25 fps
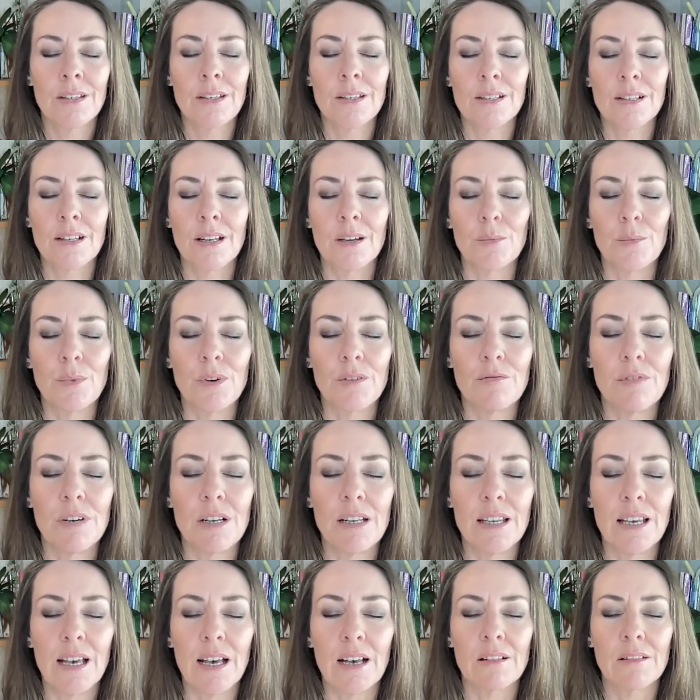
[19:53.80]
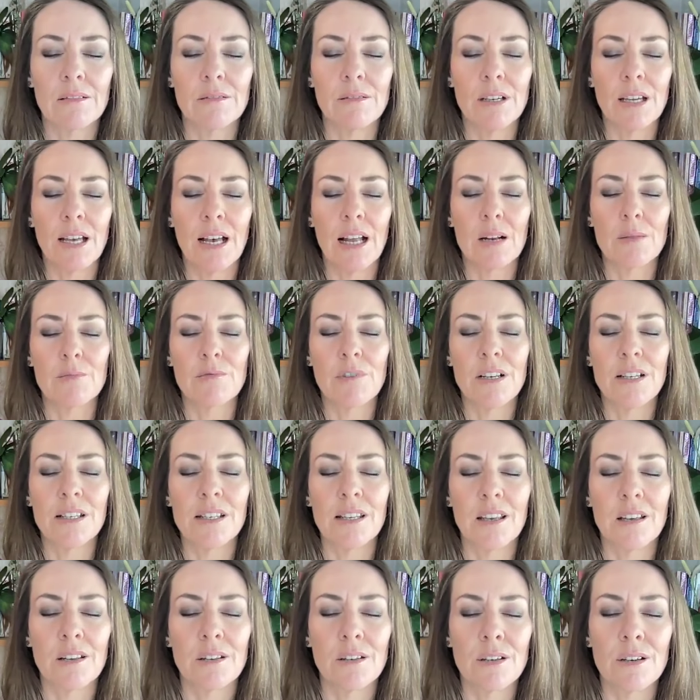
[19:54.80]
It's like we're really
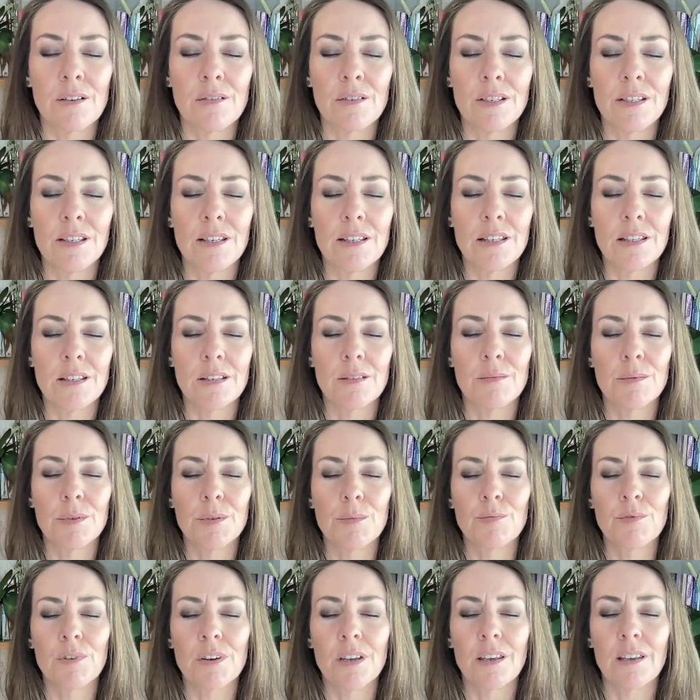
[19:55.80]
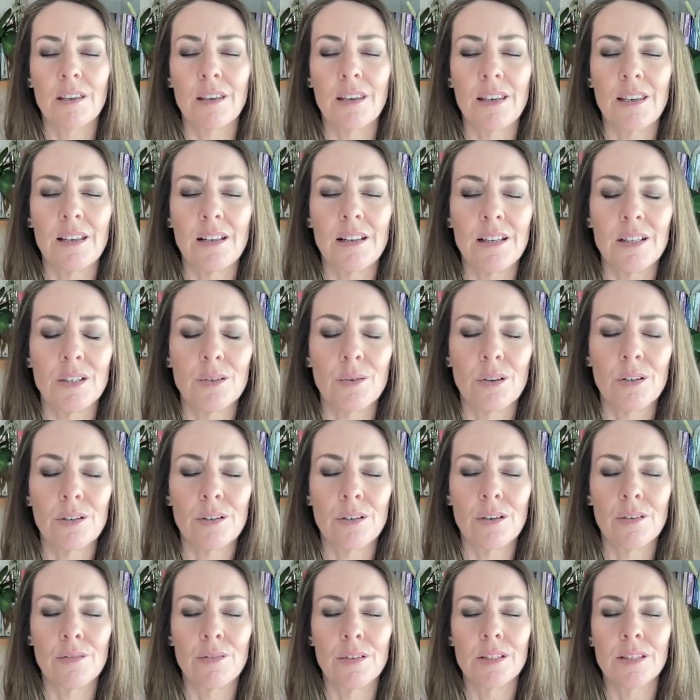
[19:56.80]
recalibrating our nervous systems, bringing healing to our
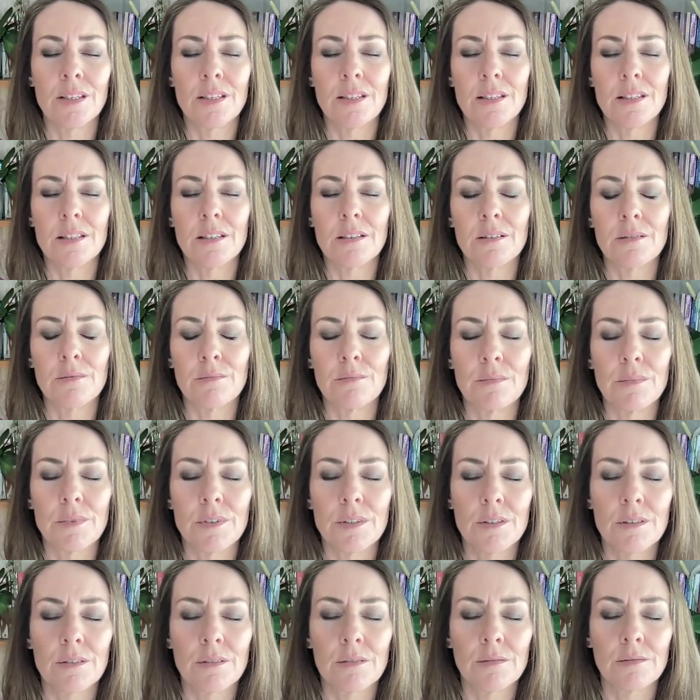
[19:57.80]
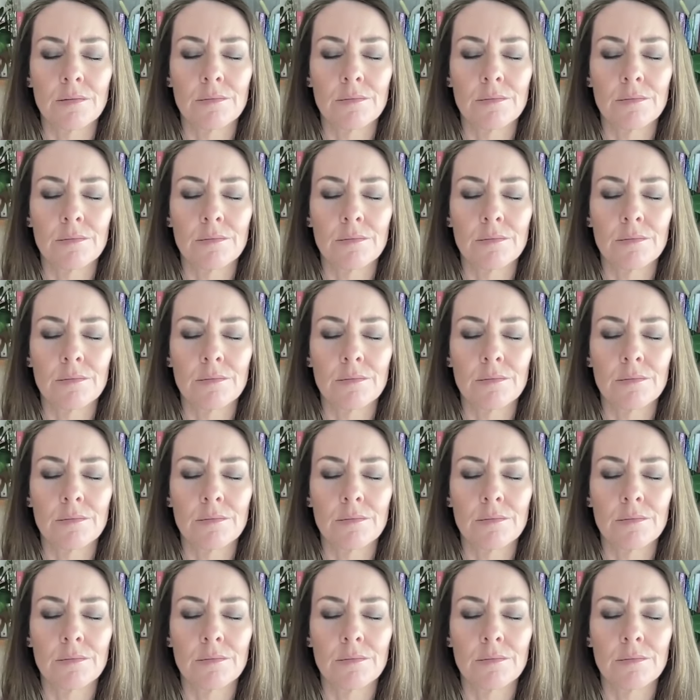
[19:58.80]
nervous systems.